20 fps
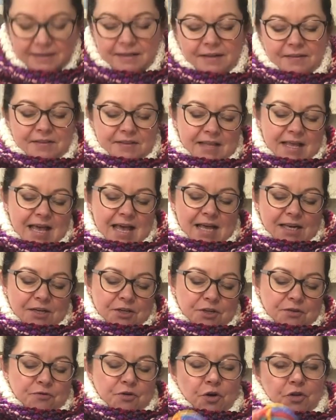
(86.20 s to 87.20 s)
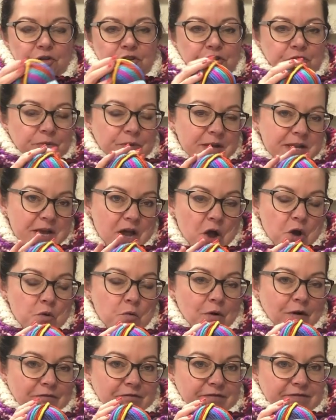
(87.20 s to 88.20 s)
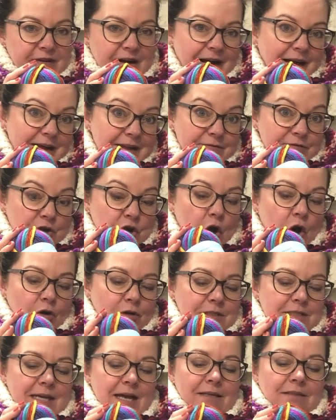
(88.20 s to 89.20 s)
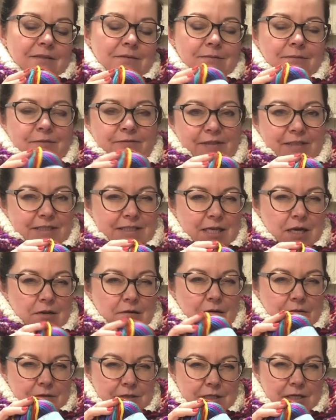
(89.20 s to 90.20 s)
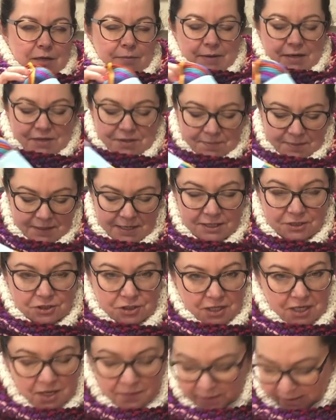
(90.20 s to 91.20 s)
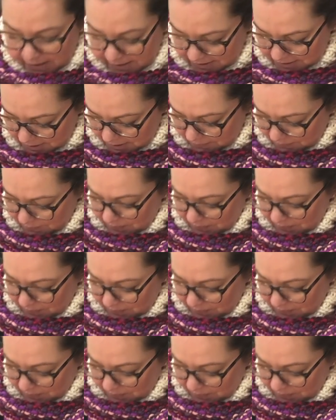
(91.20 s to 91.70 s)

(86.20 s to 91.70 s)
And then you've got 3015 Cocktail. Fancy a cocktail by the beach? I know I do.